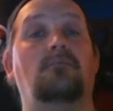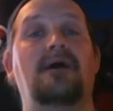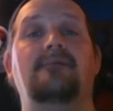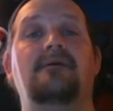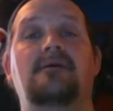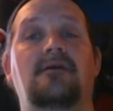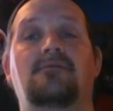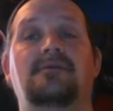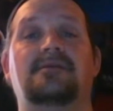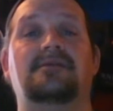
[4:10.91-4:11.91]
Maybe, you
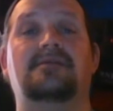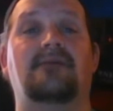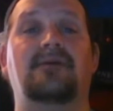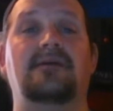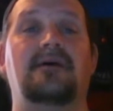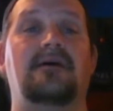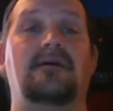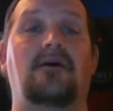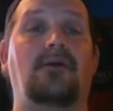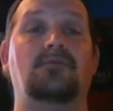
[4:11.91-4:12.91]
know, this is something that,
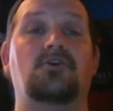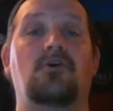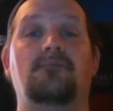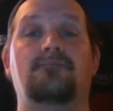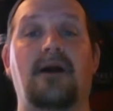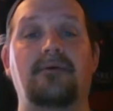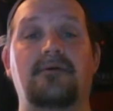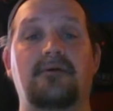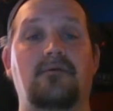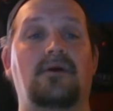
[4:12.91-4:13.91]
you know, I'm sure I'm
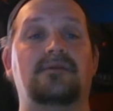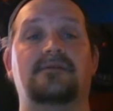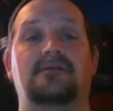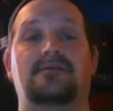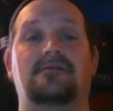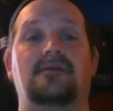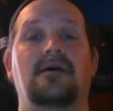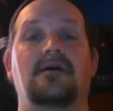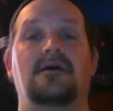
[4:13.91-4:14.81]
probably good once this is